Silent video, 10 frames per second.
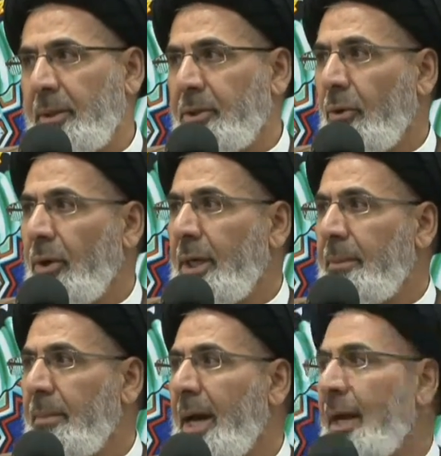But
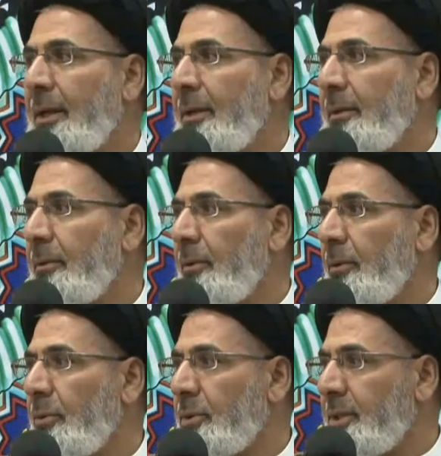only man,
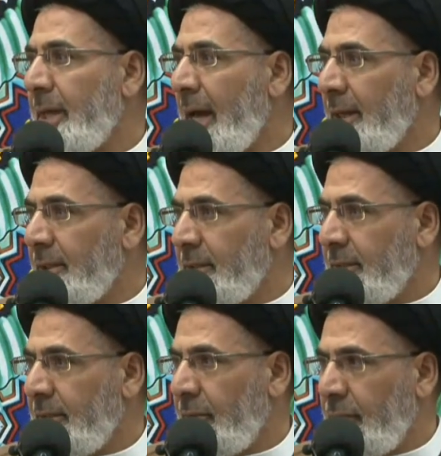who
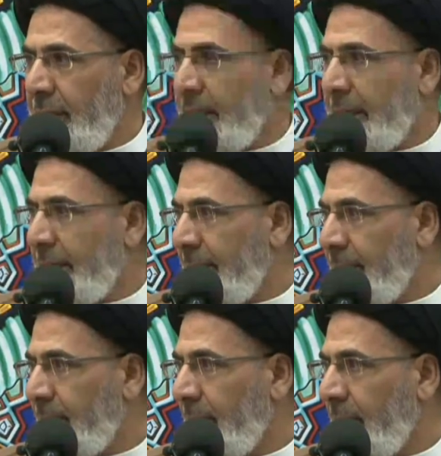stands
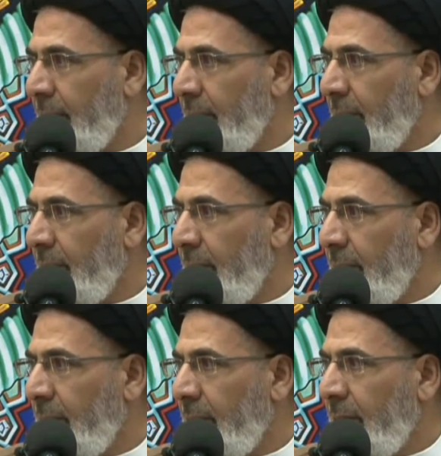unique
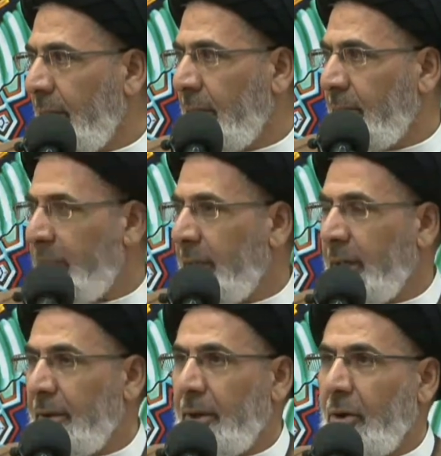in
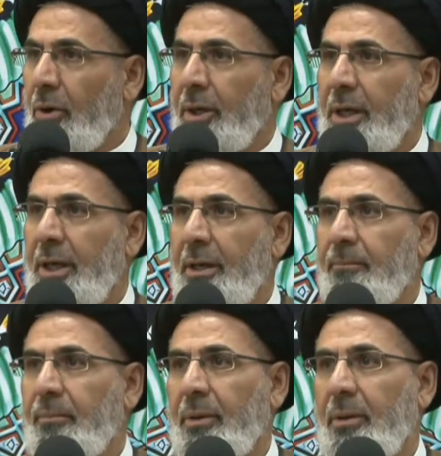being the
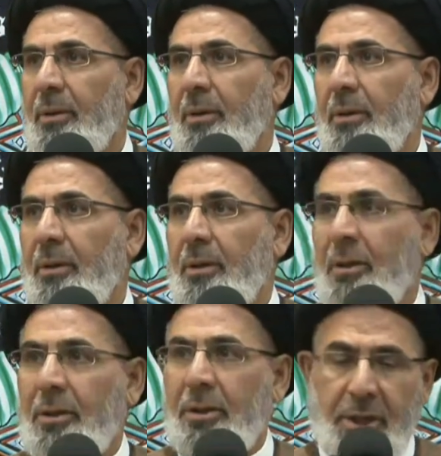only
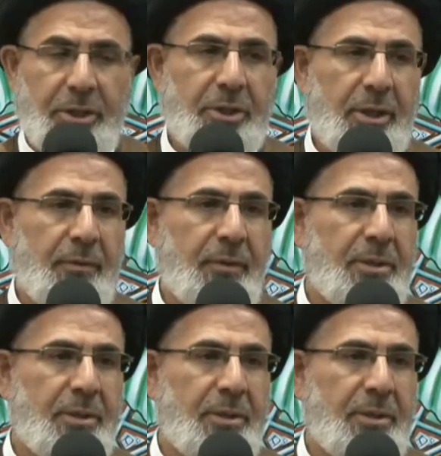creature